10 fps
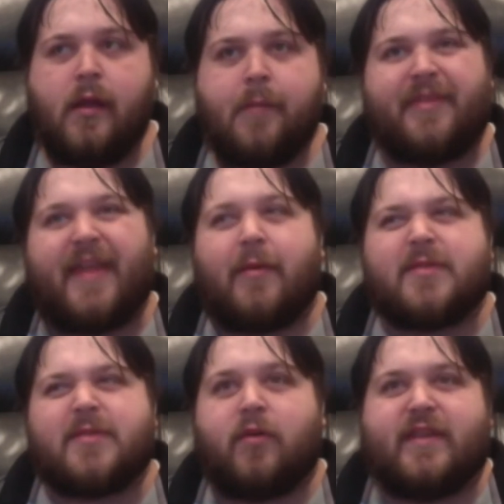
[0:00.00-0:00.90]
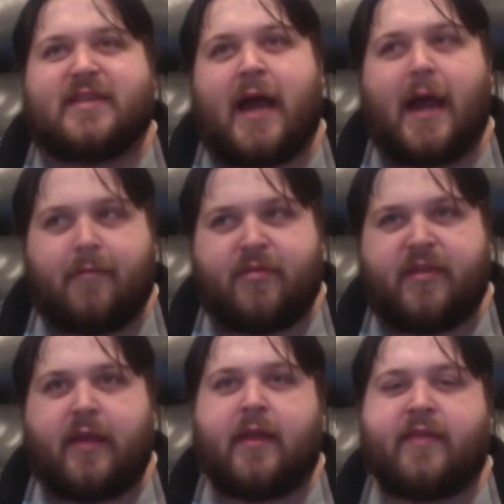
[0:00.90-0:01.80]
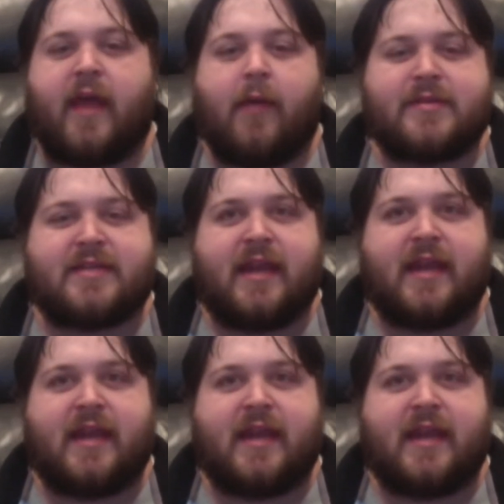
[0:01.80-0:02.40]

but that was more of a time thing. Like, that wasn't